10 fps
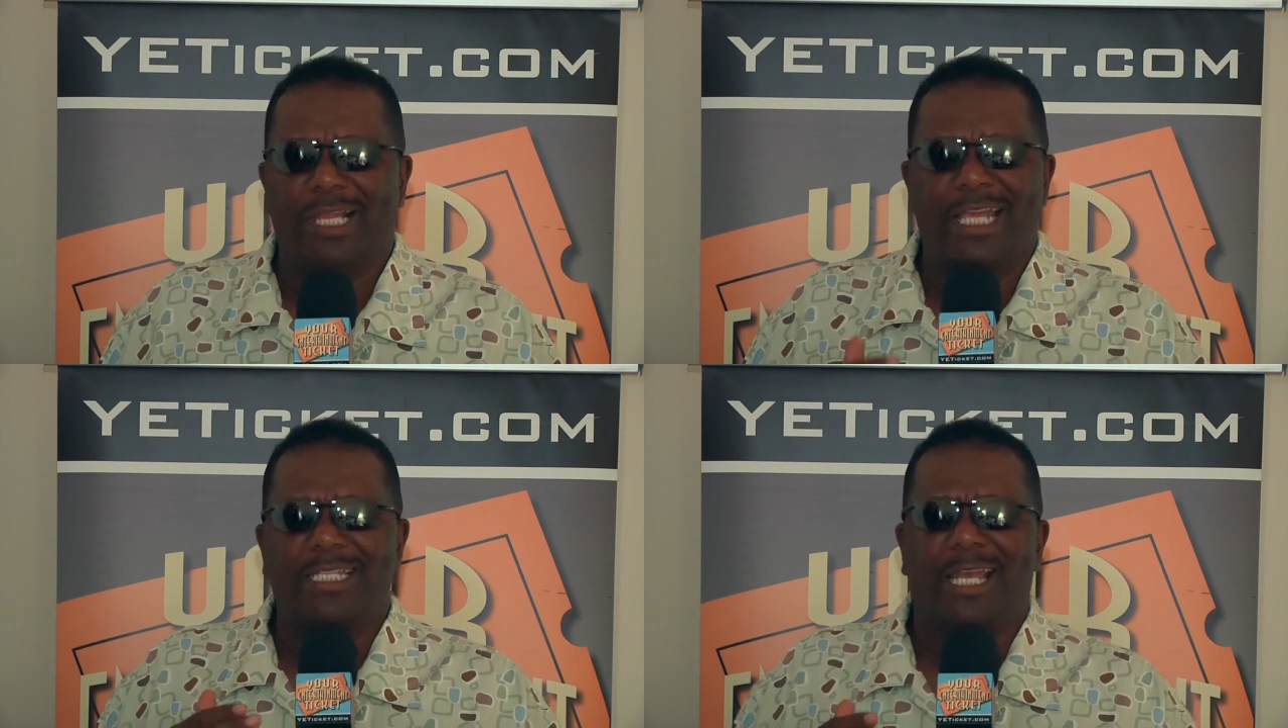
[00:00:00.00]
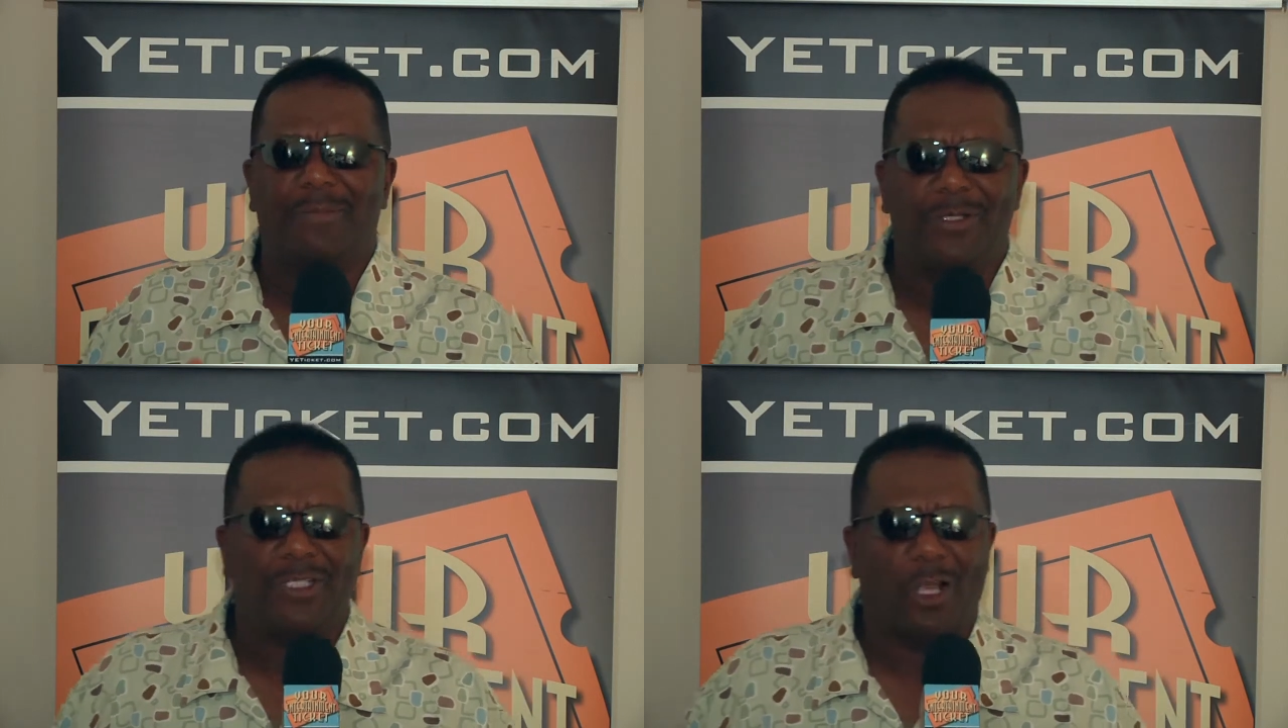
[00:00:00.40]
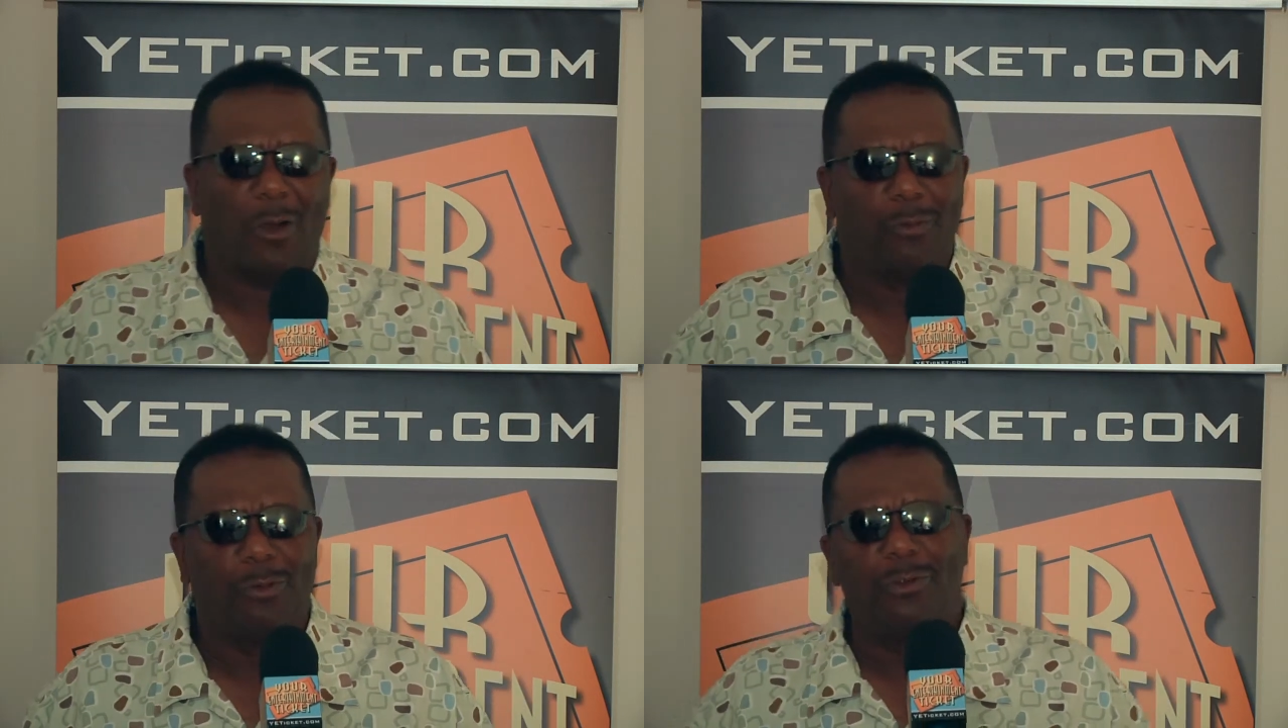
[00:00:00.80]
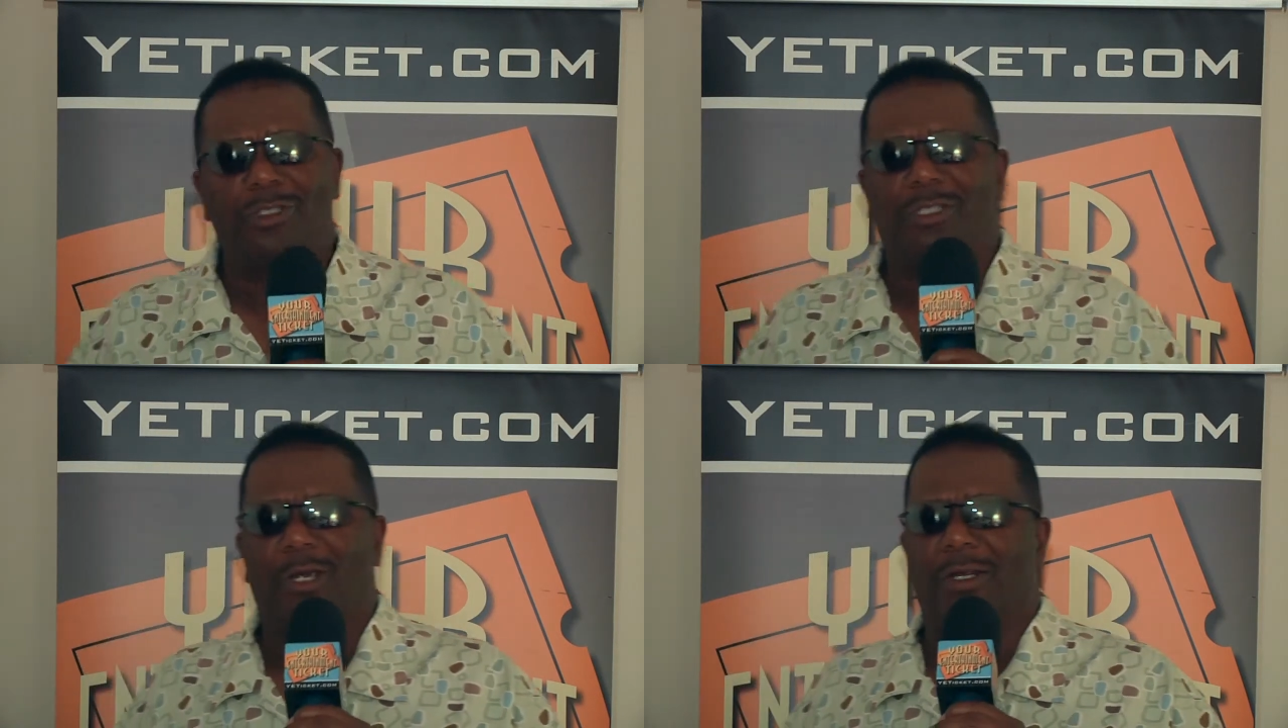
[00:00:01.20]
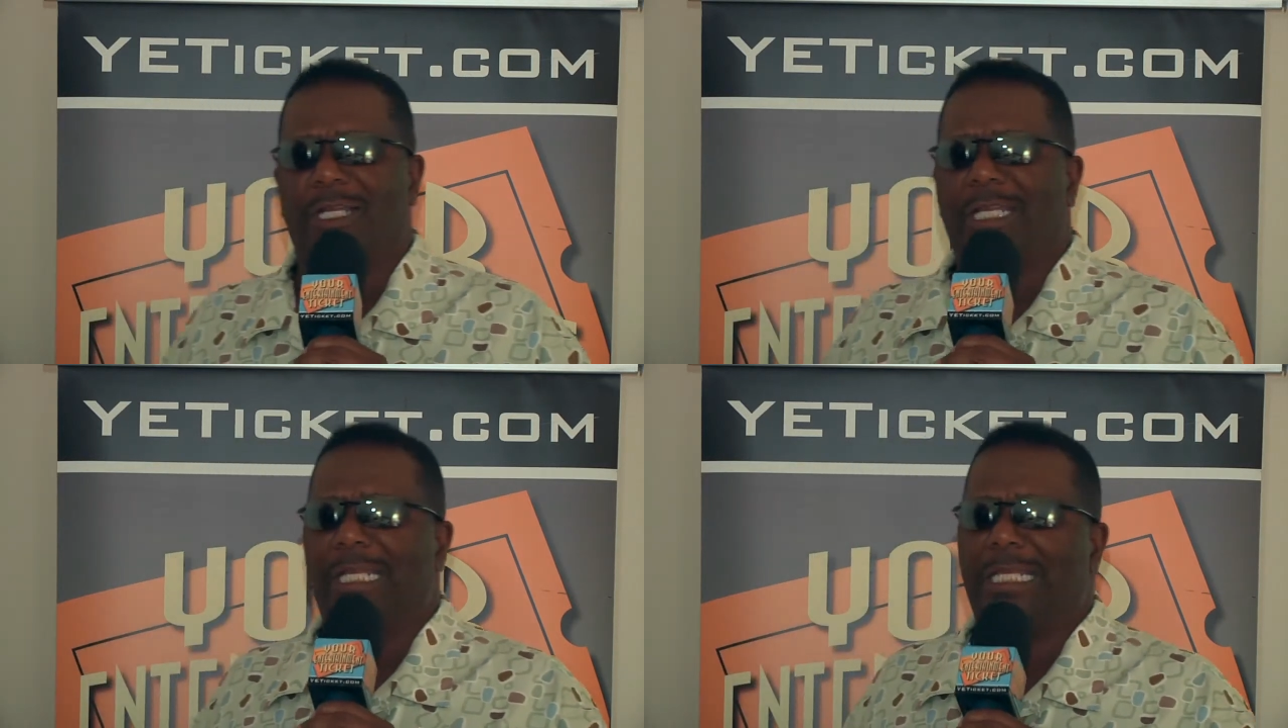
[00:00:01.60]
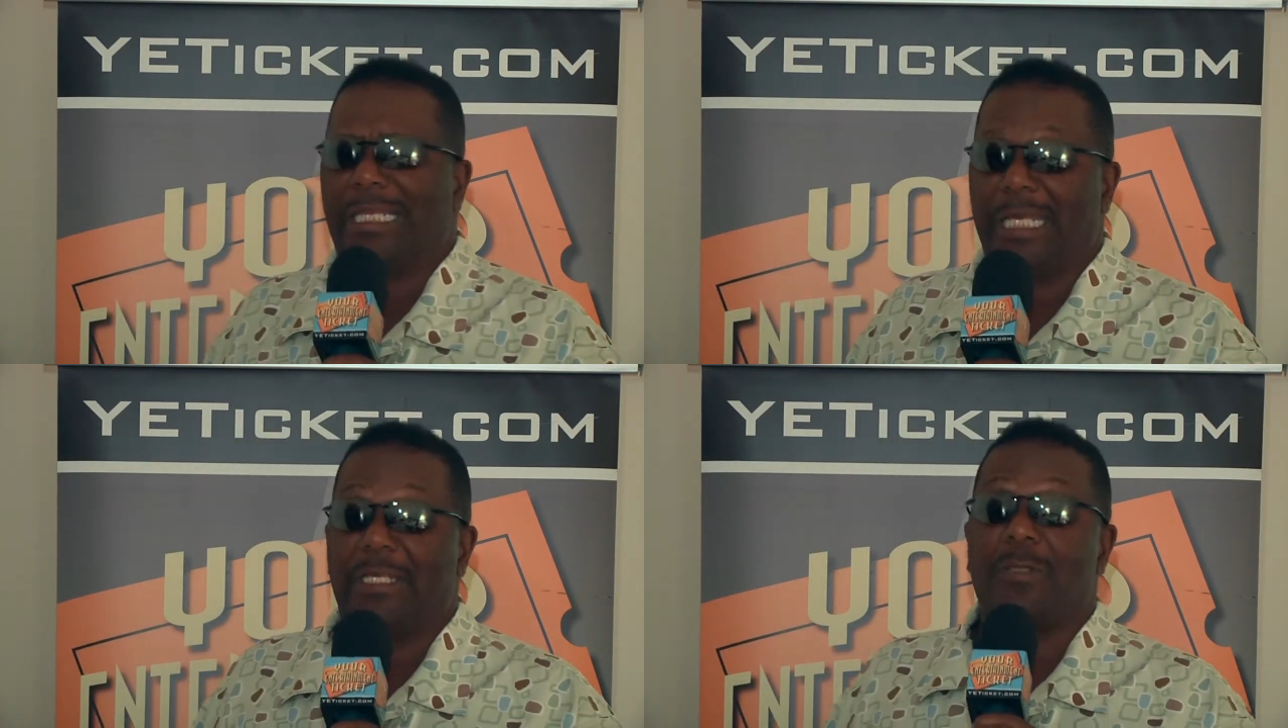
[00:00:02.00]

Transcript: Last time you saw Bruce Dern in anything,